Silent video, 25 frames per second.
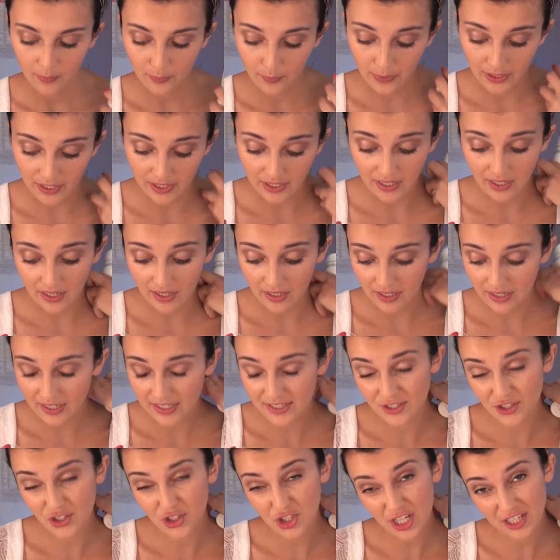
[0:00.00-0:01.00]
but
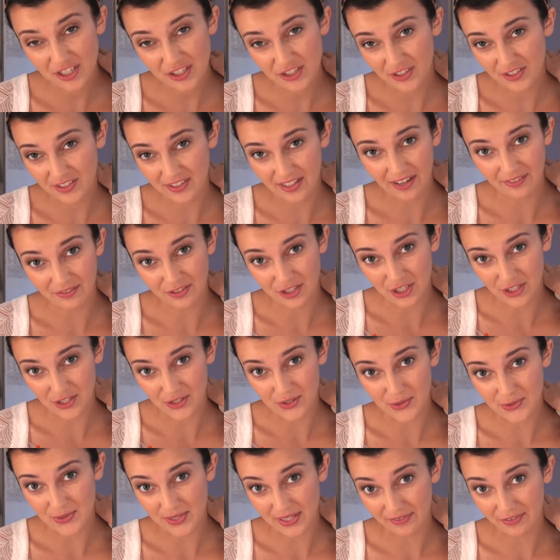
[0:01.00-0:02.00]
it's gentle enough to
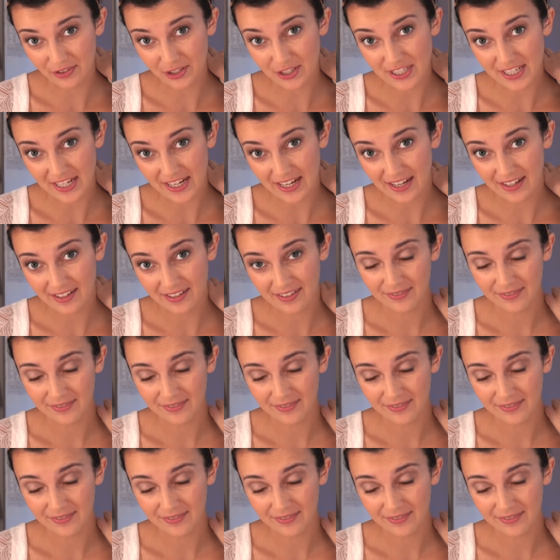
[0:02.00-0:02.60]
use every day.